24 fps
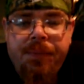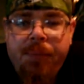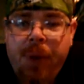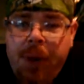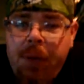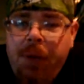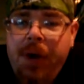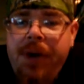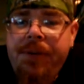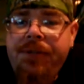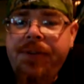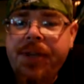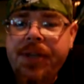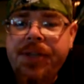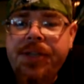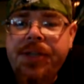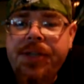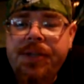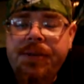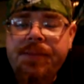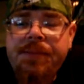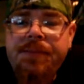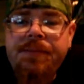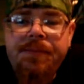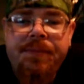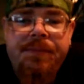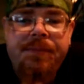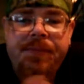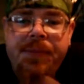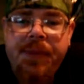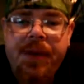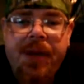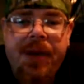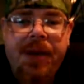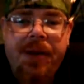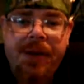my wife doesn't
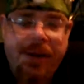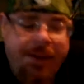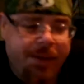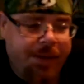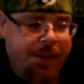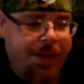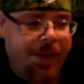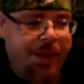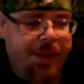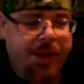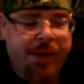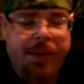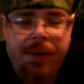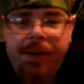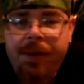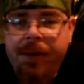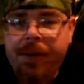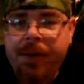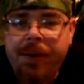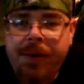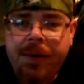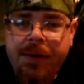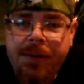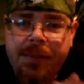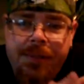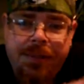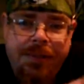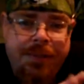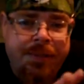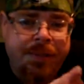get the whole